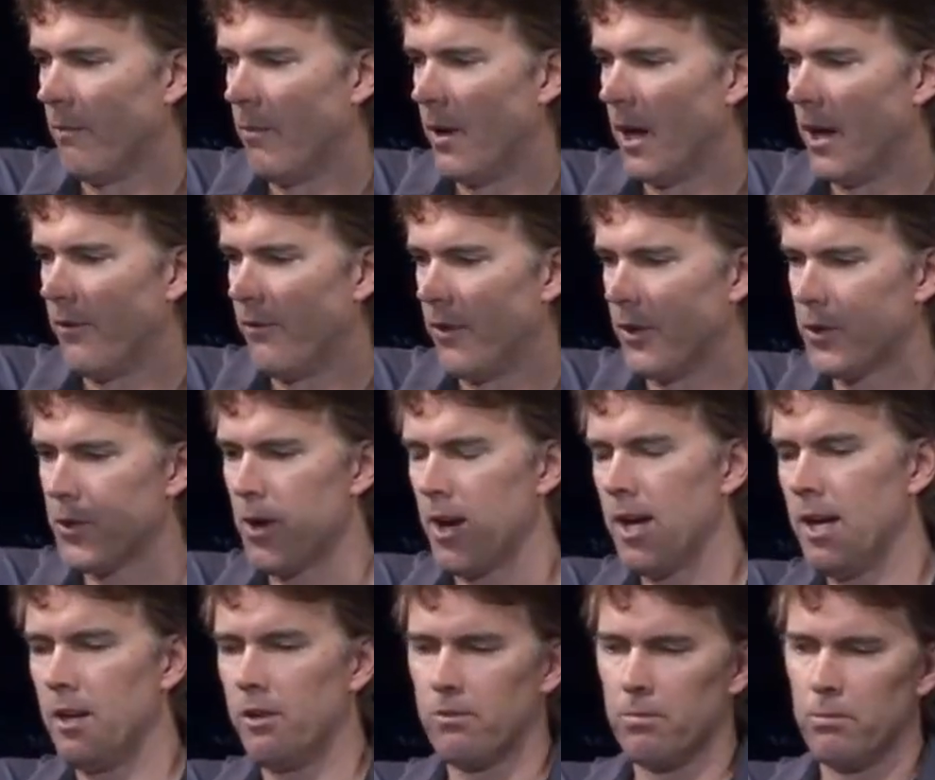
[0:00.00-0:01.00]
but if the
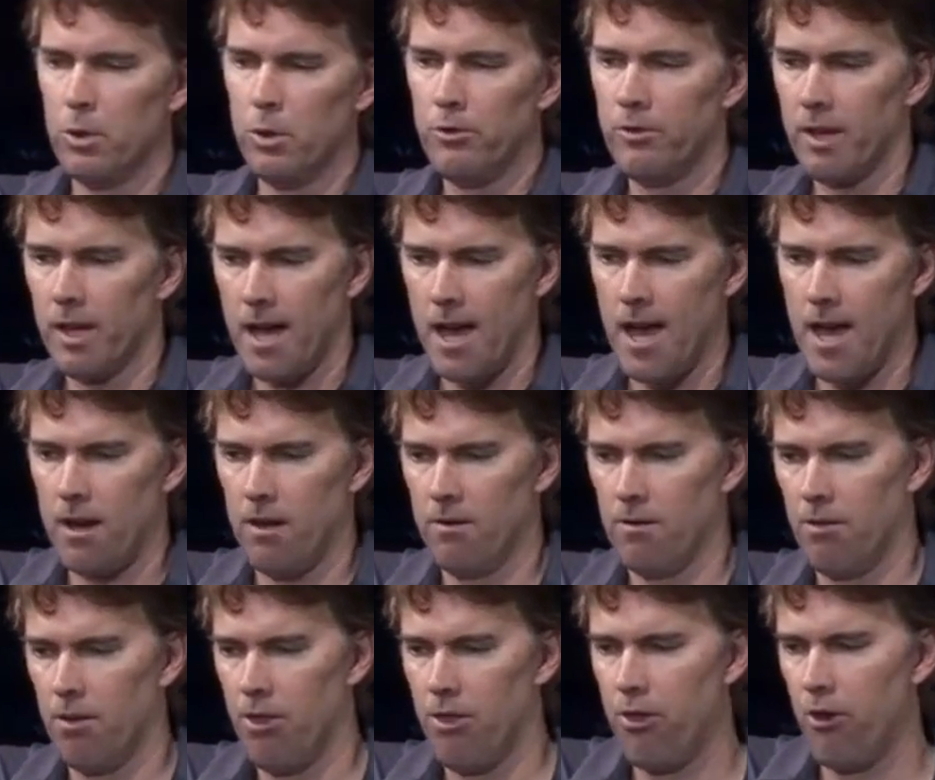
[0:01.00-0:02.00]
train is moving
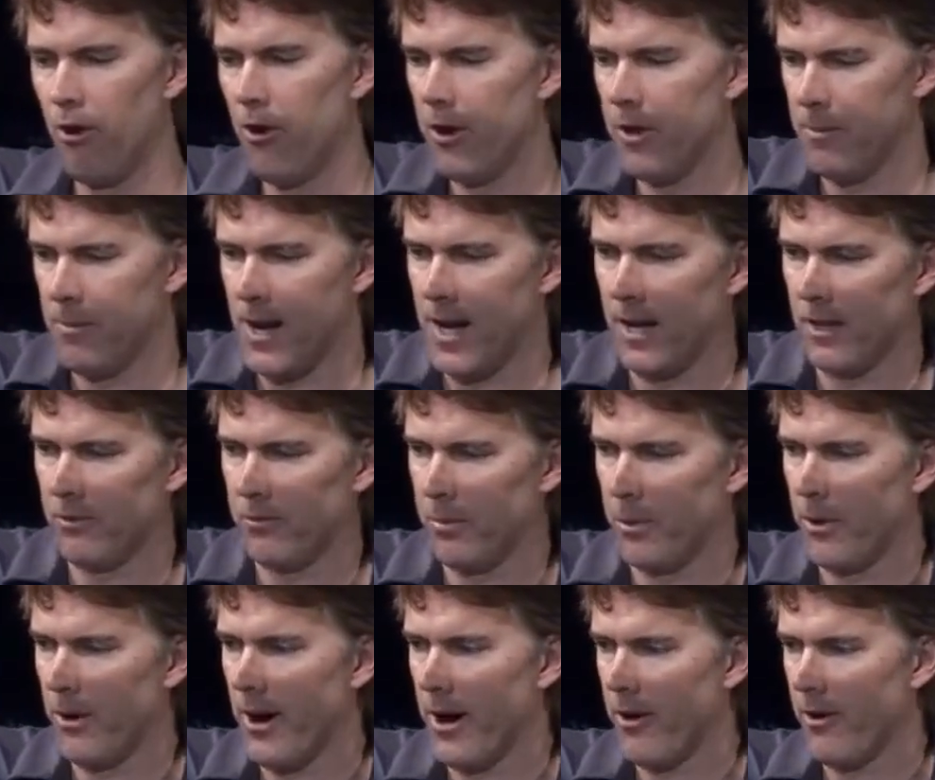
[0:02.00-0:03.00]
at 30 miles
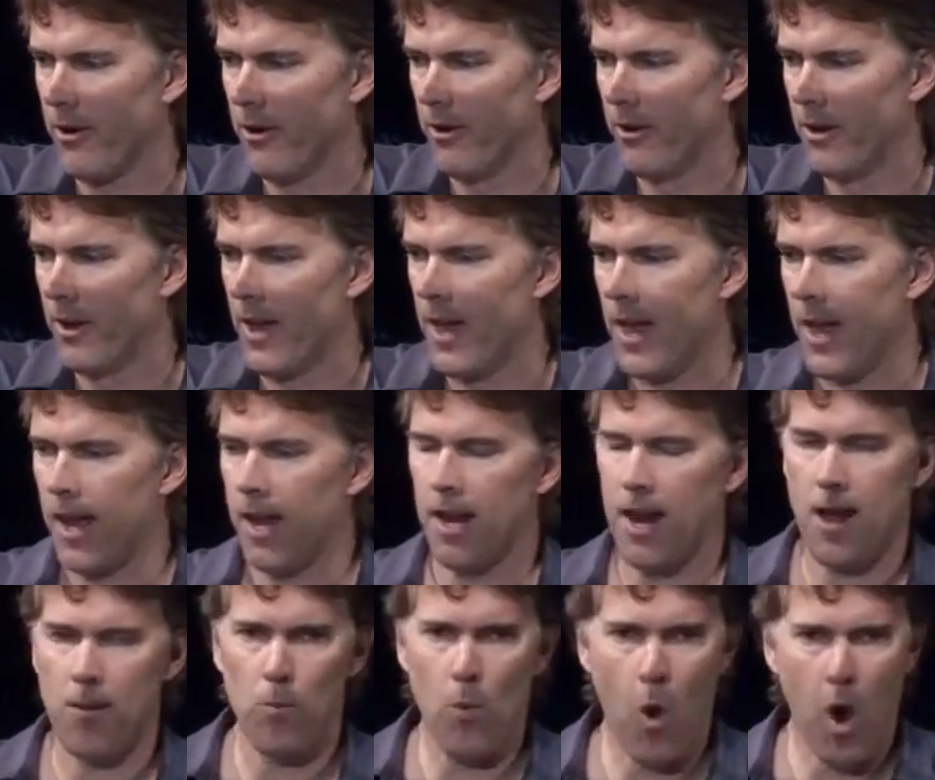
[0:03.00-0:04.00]
per hour,
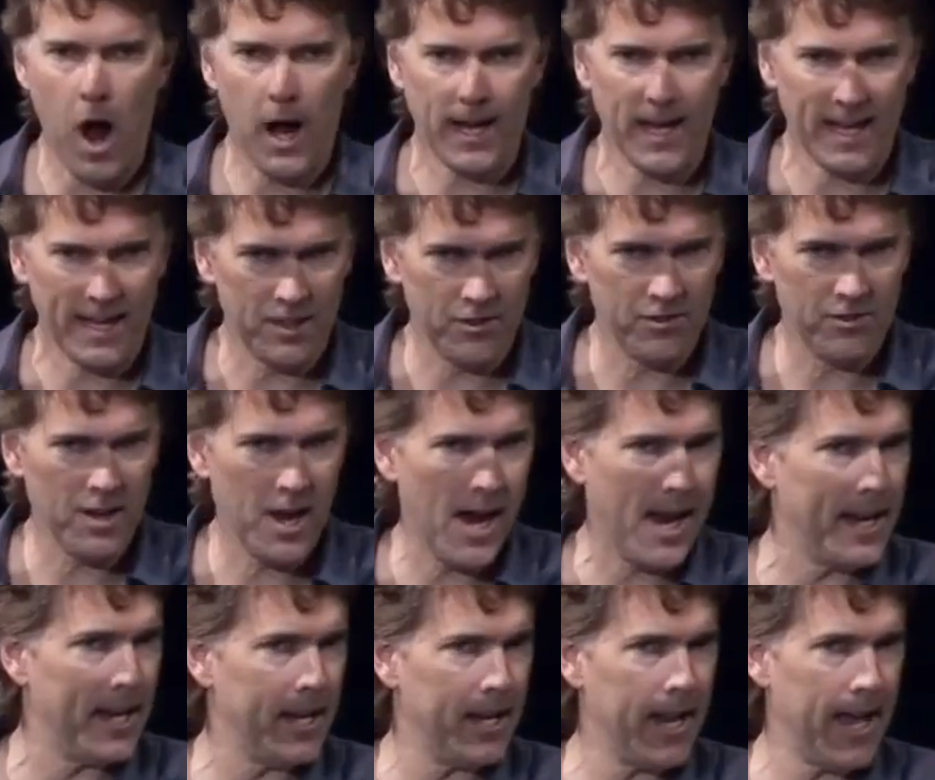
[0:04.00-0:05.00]
and I'm walking
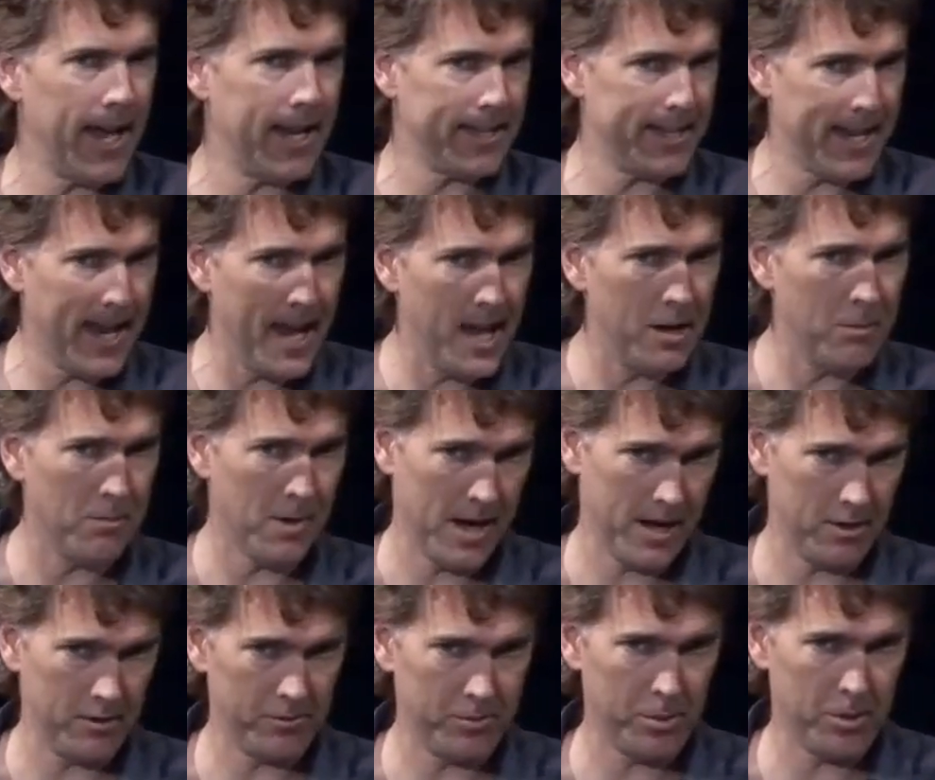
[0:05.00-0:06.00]
inside it at 10
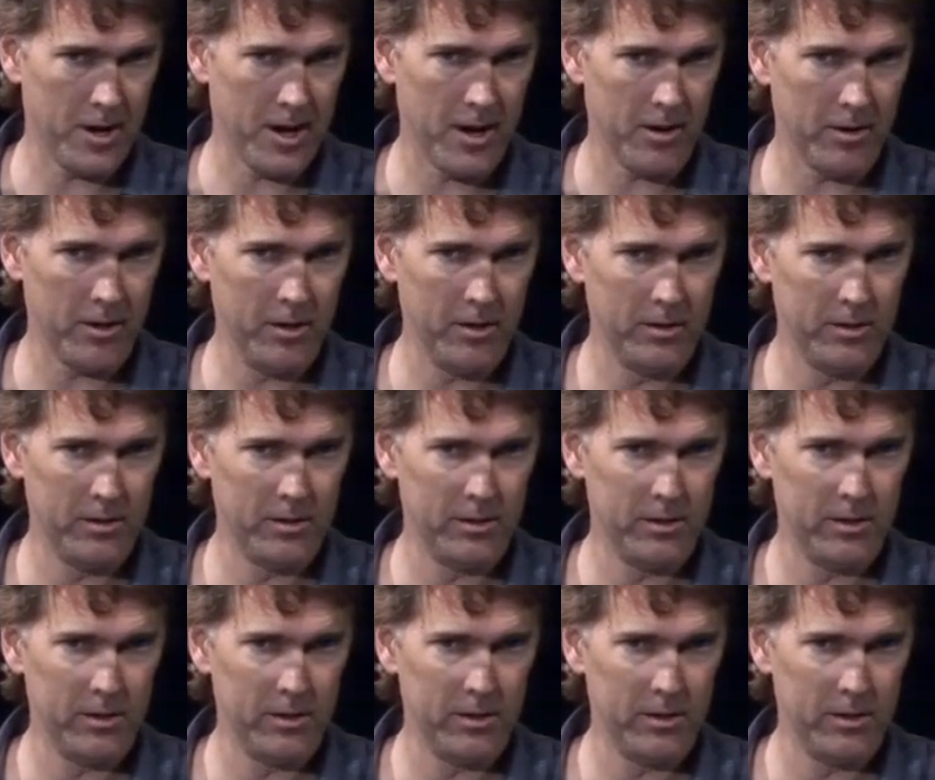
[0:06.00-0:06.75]
miles per hour,